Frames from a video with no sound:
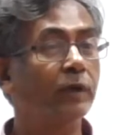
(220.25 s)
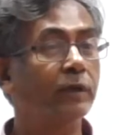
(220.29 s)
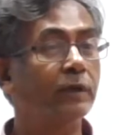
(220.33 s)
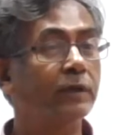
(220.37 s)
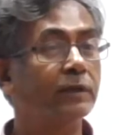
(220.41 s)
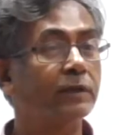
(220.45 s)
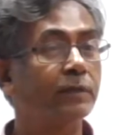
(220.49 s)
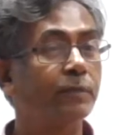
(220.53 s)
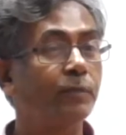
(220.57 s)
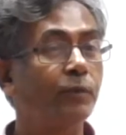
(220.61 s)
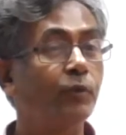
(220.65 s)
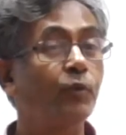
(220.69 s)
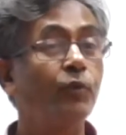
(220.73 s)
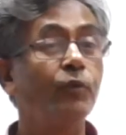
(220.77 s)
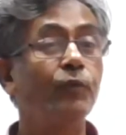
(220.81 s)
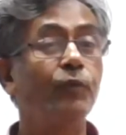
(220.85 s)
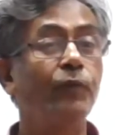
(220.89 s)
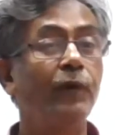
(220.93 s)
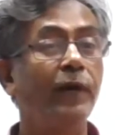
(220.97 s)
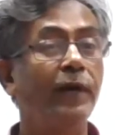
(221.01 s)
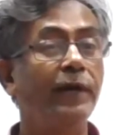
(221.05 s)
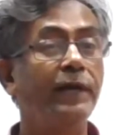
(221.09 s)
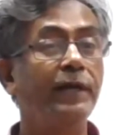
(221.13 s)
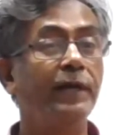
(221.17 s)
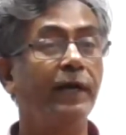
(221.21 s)
There's a
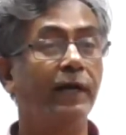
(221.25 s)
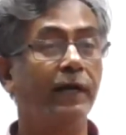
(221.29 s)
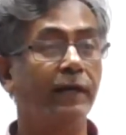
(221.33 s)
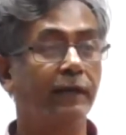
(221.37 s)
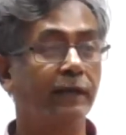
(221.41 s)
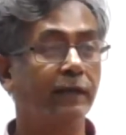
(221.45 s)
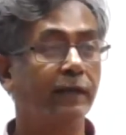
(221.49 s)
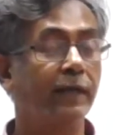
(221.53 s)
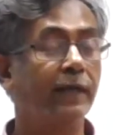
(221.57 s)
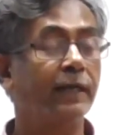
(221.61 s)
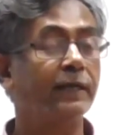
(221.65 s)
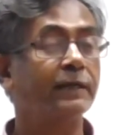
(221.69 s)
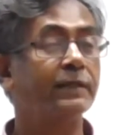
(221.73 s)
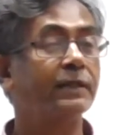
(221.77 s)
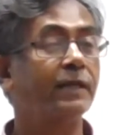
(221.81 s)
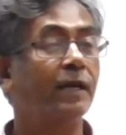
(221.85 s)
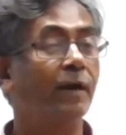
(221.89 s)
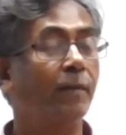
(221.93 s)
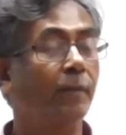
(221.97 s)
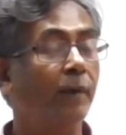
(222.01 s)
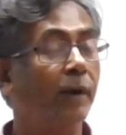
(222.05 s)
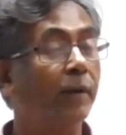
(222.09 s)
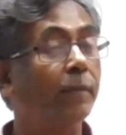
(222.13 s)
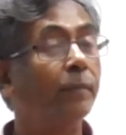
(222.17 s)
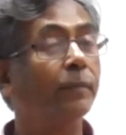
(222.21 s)
beautiful area that has
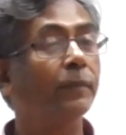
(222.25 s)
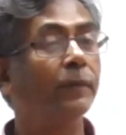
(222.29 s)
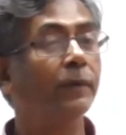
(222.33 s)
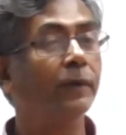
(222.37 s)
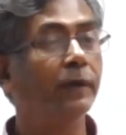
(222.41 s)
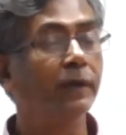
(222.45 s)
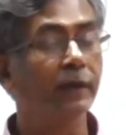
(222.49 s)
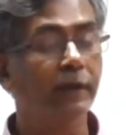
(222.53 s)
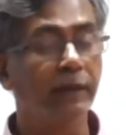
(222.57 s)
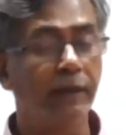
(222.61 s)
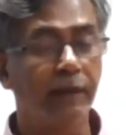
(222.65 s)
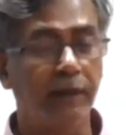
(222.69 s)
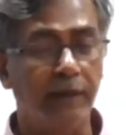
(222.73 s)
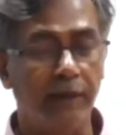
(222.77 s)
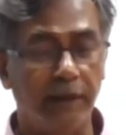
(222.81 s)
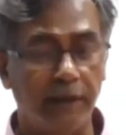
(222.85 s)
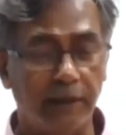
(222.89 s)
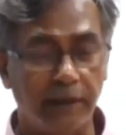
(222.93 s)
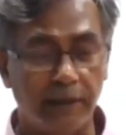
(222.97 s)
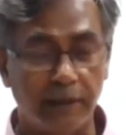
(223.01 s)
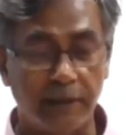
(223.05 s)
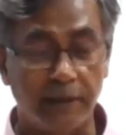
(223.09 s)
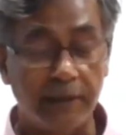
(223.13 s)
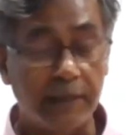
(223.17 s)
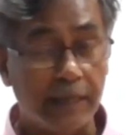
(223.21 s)
come up,
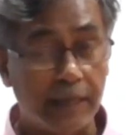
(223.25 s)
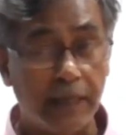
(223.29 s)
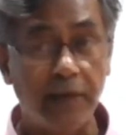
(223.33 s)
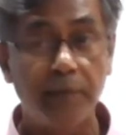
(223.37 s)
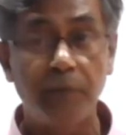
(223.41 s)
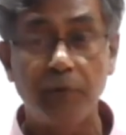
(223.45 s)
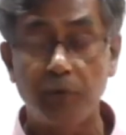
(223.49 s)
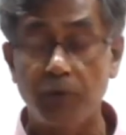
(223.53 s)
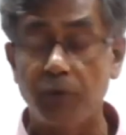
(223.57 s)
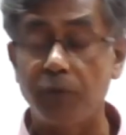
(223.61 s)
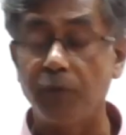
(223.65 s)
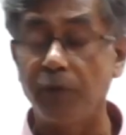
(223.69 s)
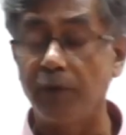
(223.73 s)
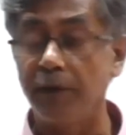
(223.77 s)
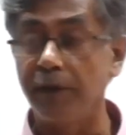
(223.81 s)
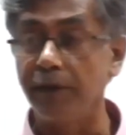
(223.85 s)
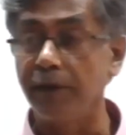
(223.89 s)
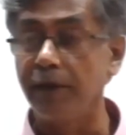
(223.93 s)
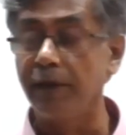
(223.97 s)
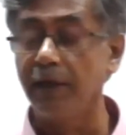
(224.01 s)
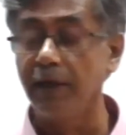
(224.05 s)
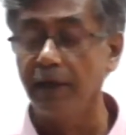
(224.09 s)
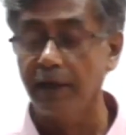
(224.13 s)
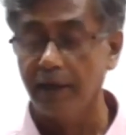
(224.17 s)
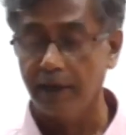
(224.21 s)
really beautiful
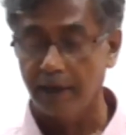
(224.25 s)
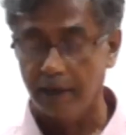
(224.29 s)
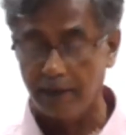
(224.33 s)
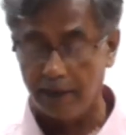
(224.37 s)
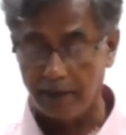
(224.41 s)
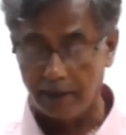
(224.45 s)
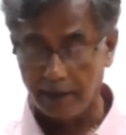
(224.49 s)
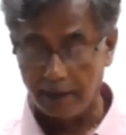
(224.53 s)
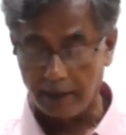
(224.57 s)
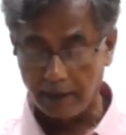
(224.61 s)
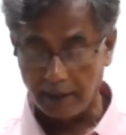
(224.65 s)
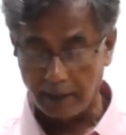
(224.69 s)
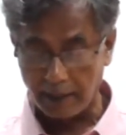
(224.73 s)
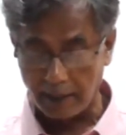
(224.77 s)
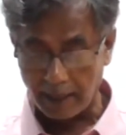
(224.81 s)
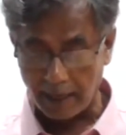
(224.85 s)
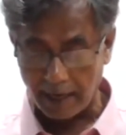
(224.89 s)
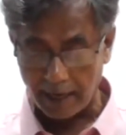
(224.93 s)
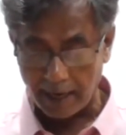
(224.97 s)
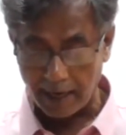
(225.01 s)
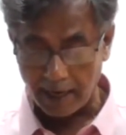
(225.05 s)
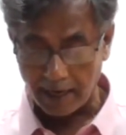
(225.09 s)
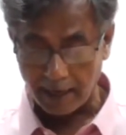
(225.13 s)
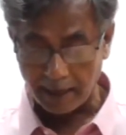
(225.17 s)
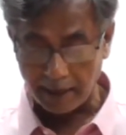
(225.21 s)
area,
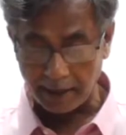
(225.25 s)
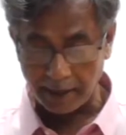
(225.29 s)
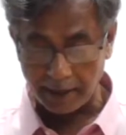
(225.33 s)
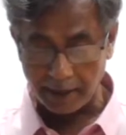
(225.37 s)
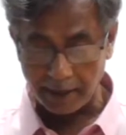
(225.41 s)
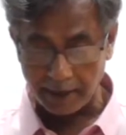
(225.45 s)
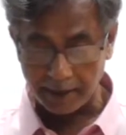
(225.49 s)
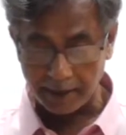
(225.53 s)
and